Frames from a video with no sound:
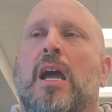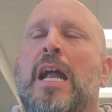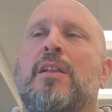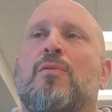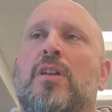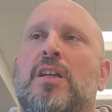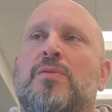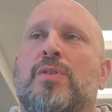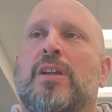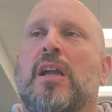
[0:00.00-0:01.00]
I didn't
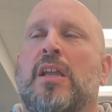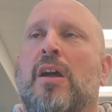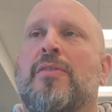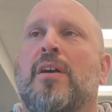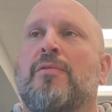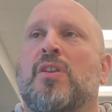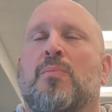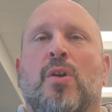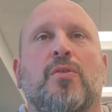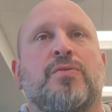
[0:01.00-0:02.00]
realize I thought with the
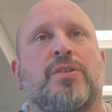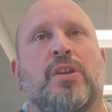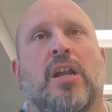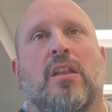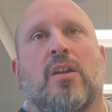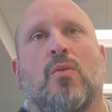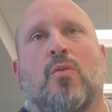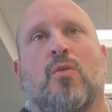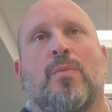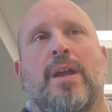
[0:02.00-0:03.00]
pros and you got a lot of
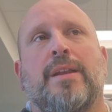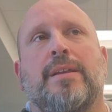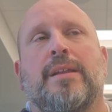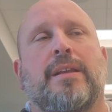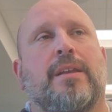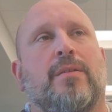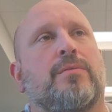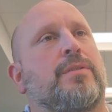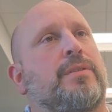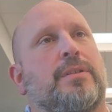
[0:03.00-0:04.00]
older men and, you
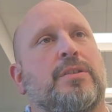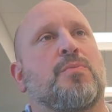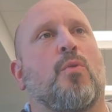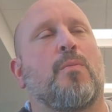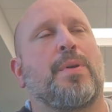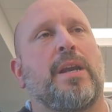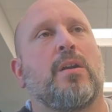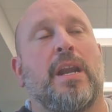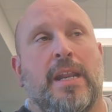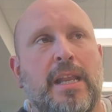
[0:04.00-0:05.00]
know, it's more
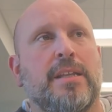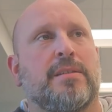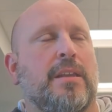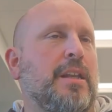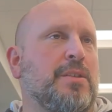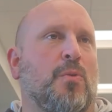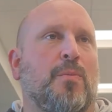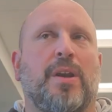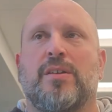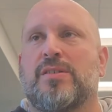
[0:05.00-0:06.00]
peer, and it is more
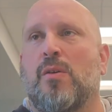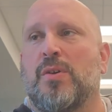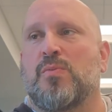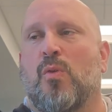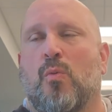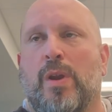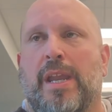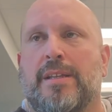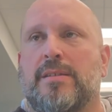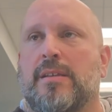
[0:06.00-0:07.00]
peer, it's so much more
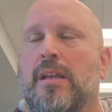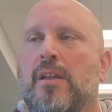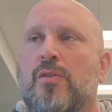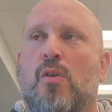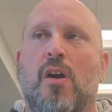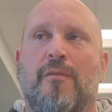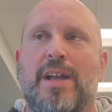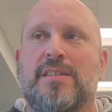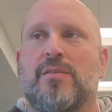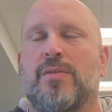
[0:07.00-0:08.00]
weeds. We're all
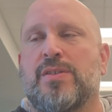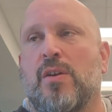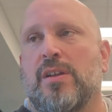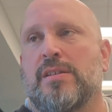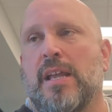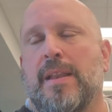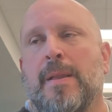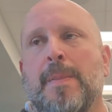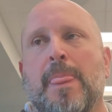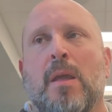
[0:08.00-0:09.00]
vets to a certain extent.
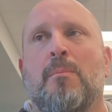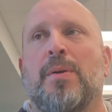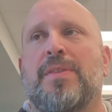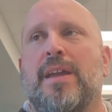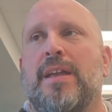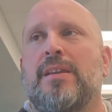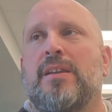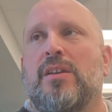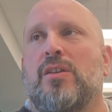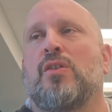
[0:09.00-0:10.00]
But
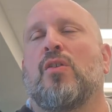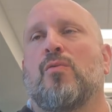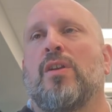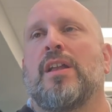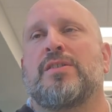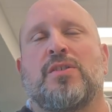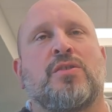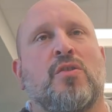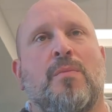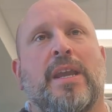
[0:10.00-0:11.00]
then you don't realize that you
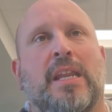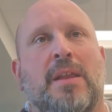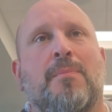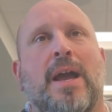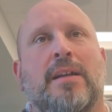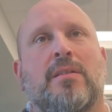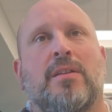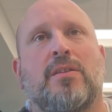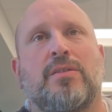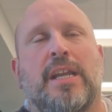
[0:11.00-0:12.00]
still make an impact
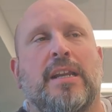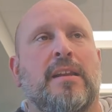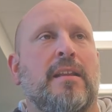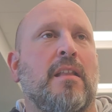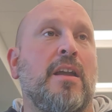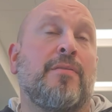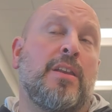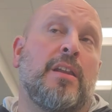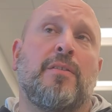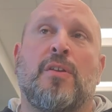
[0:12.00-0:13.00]
on your day-to-day life.
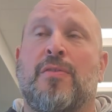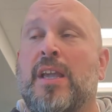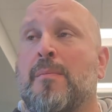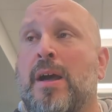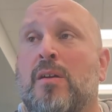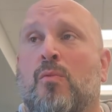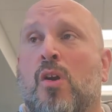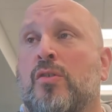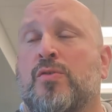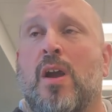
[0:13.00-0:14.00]
And even think about it,
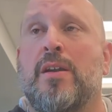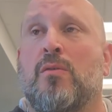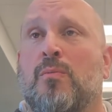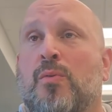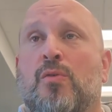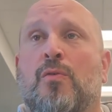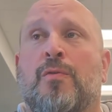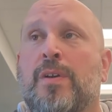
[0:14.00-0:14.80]
we're all trying to improve.